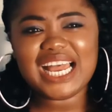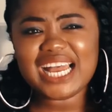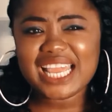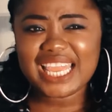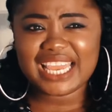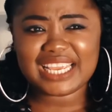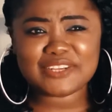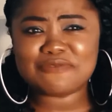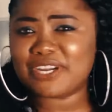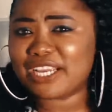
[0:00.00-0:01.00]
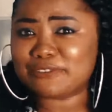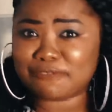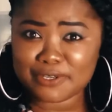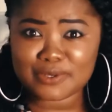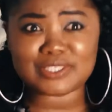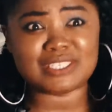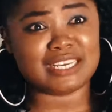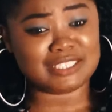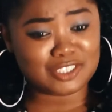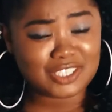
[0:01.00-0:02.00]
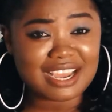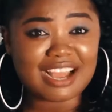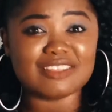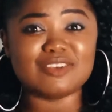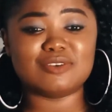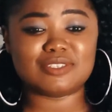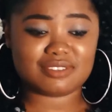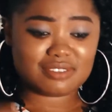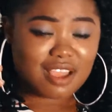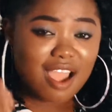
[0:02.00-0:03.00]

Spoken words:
Okay, don't forget to follow us on our social handles